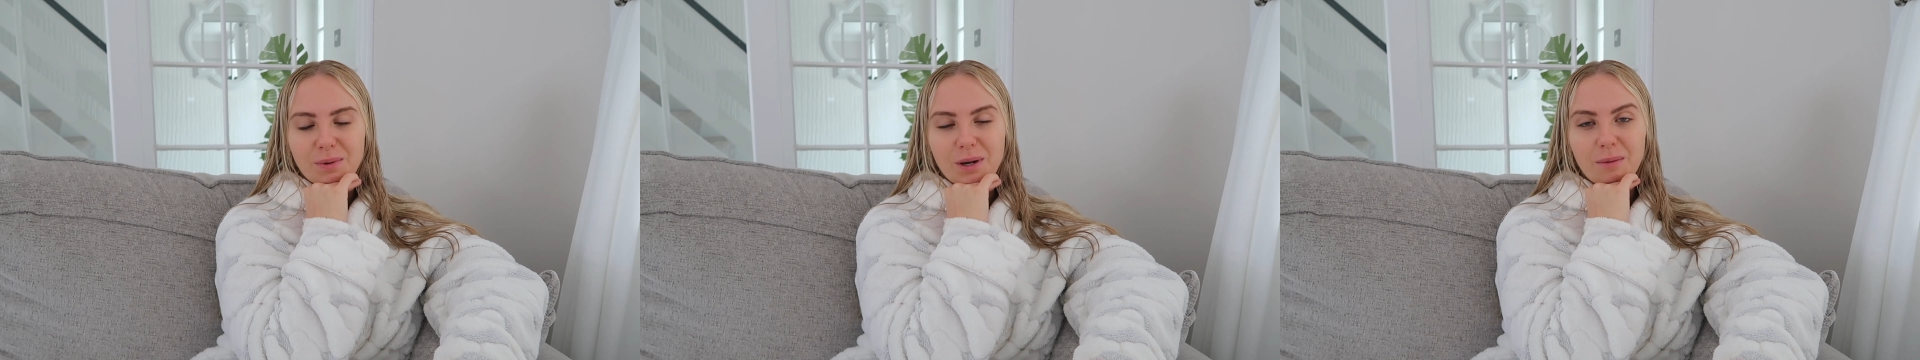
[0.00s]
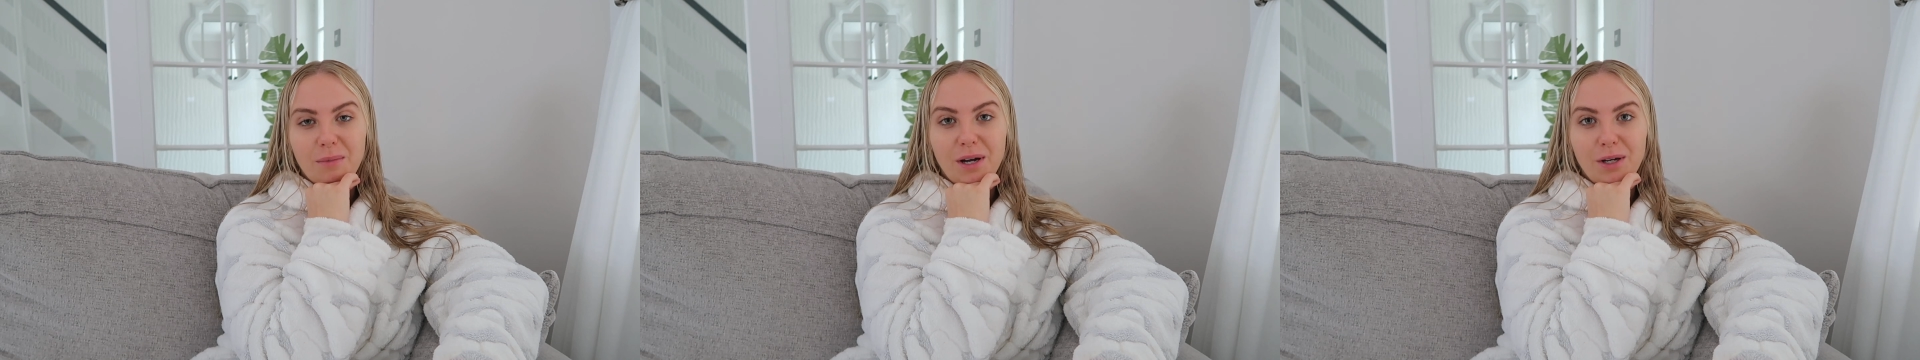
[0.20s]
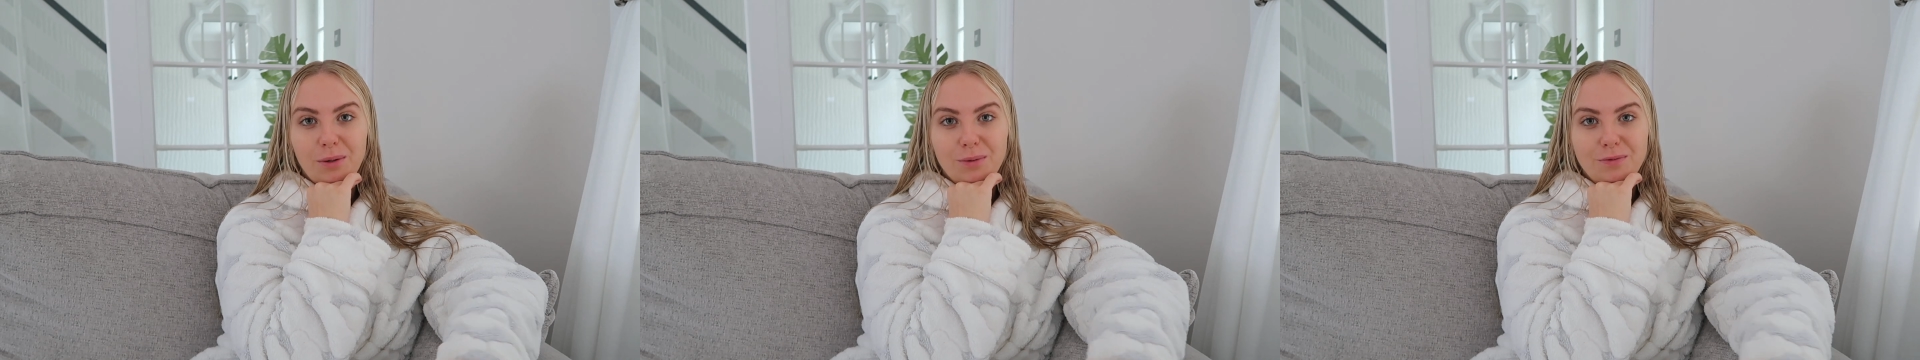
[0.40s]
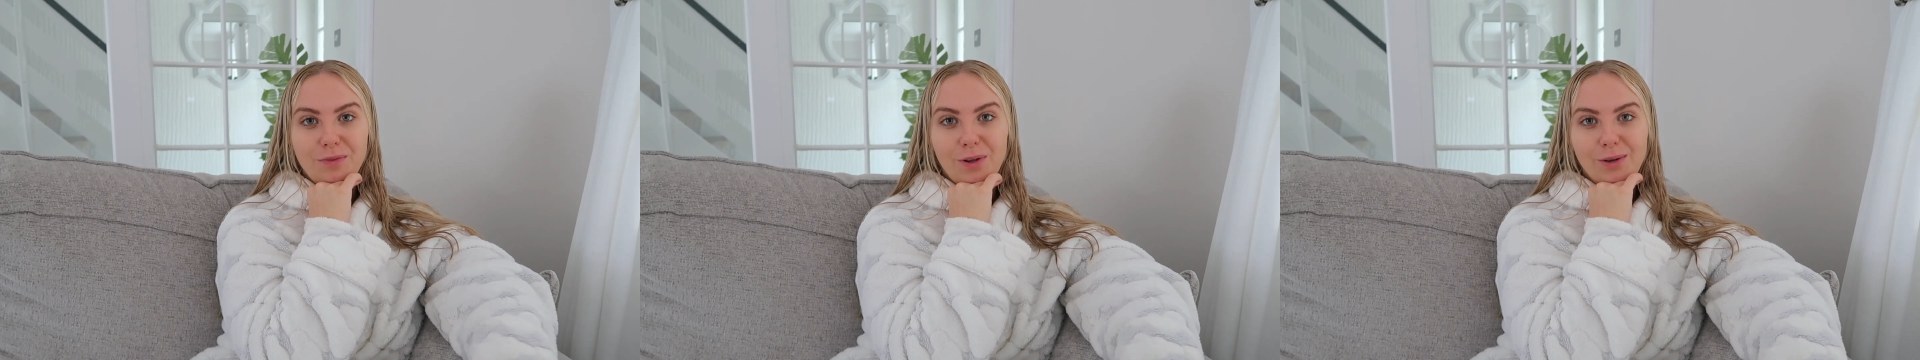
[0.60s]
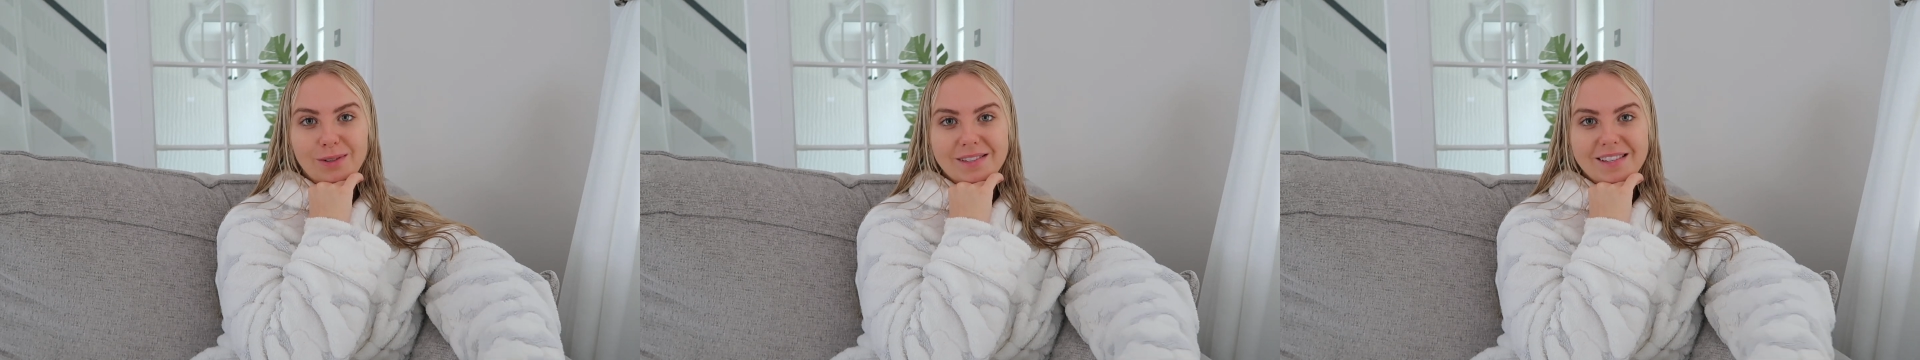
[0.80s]
one of my old
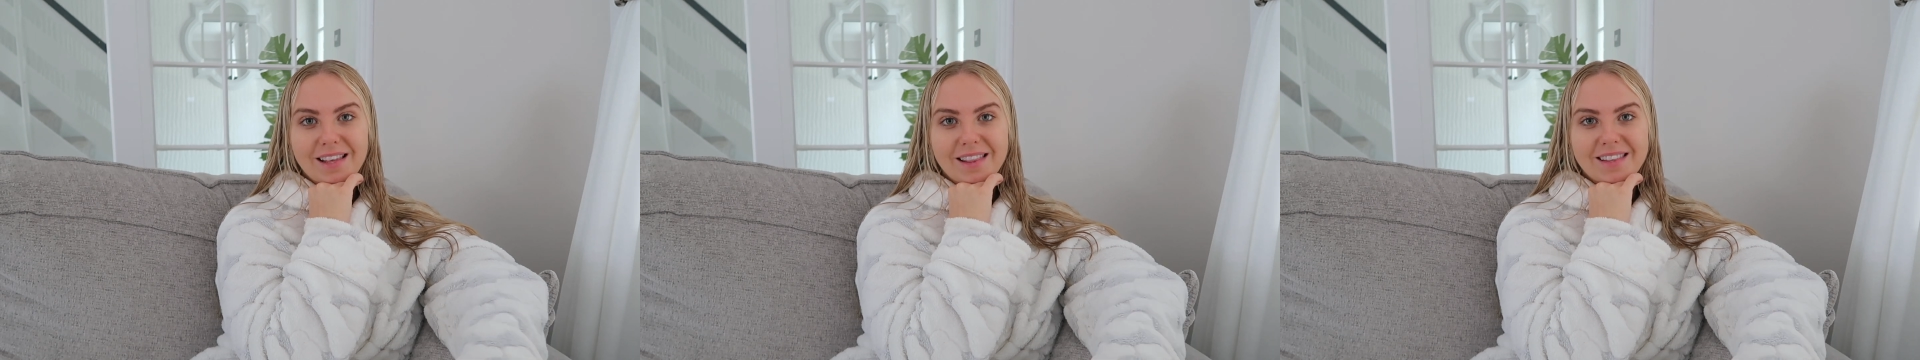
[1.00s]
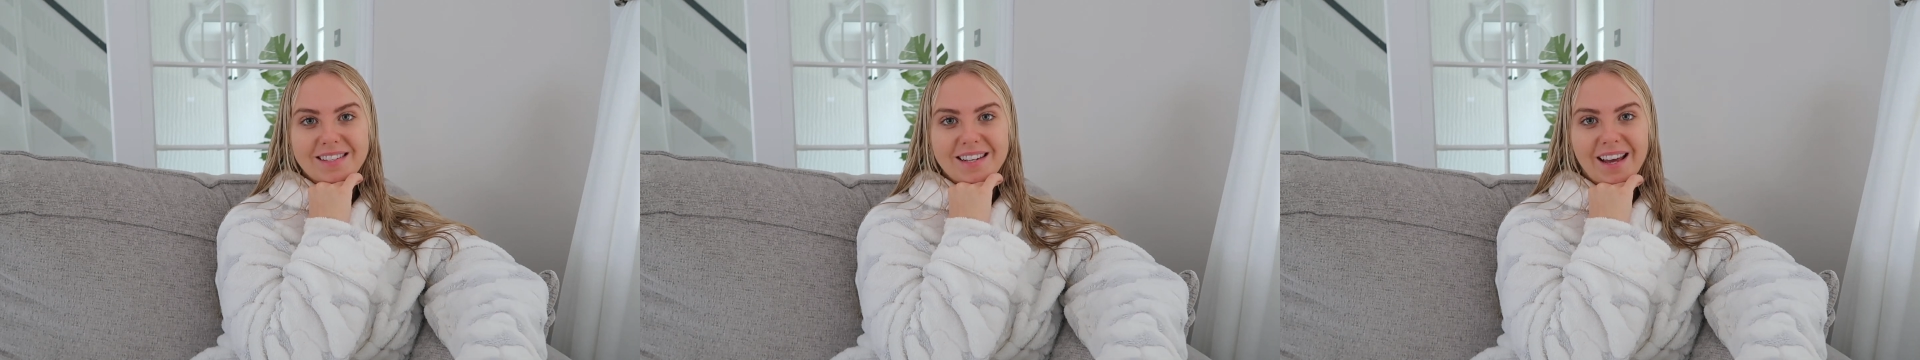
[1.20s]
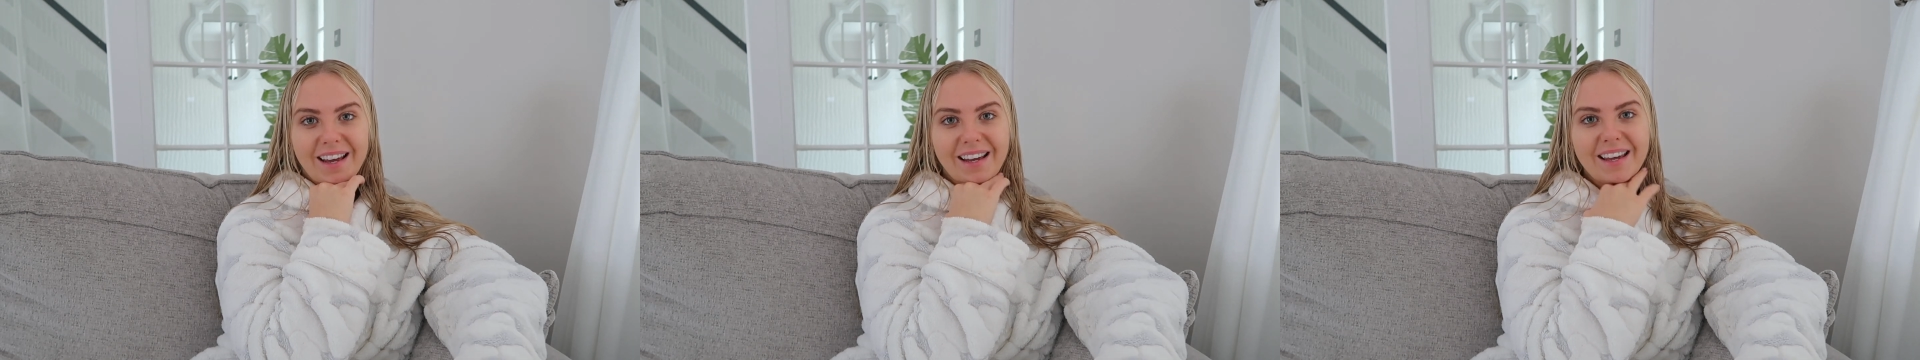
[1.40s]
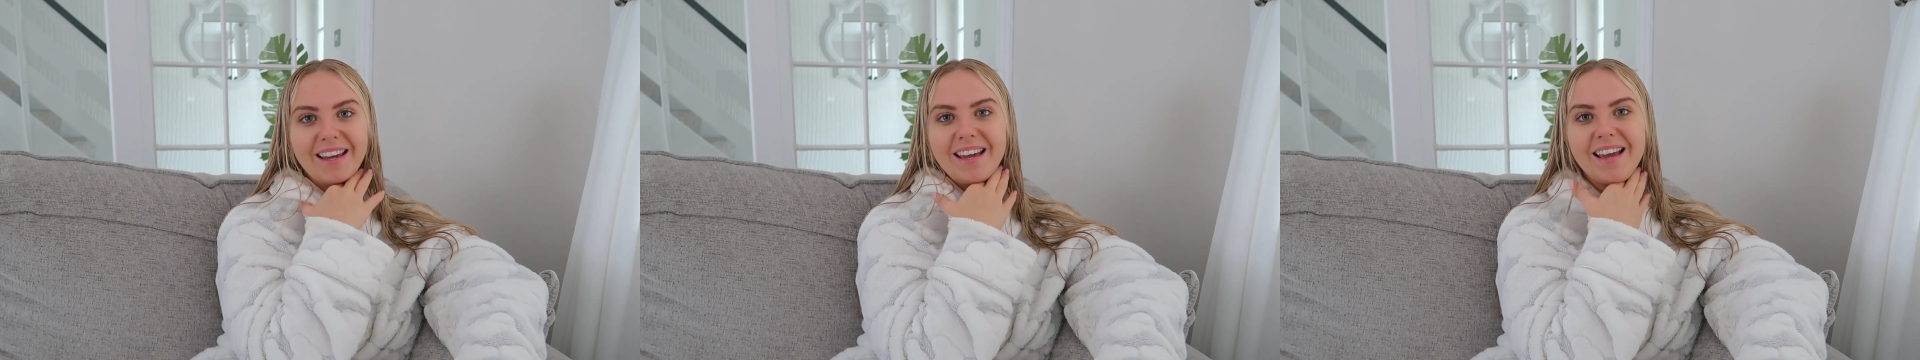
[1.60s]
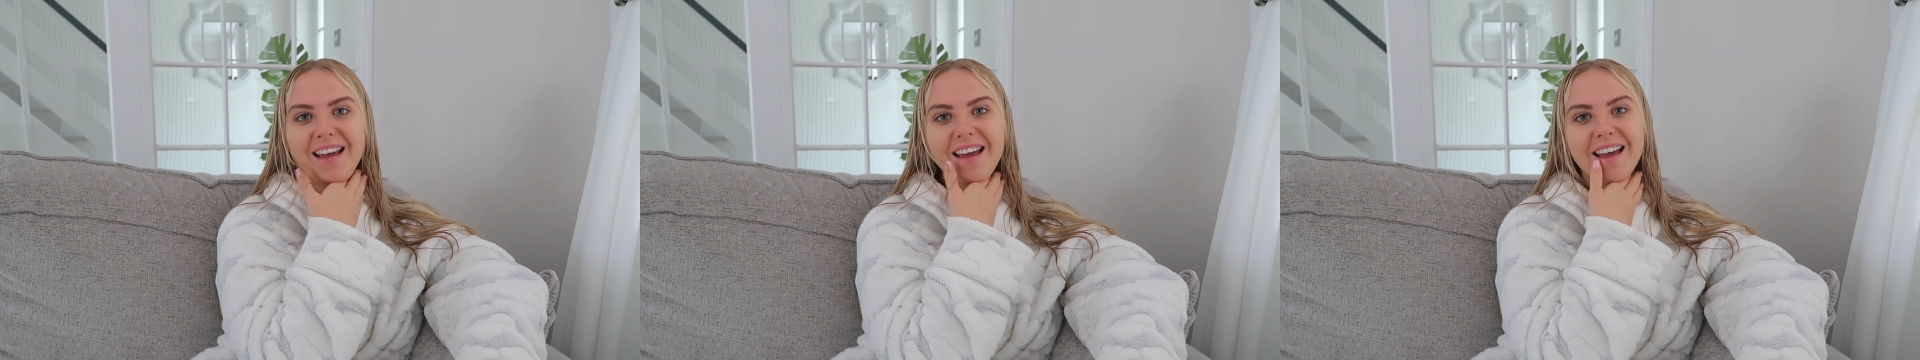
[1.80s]
vlogs the other day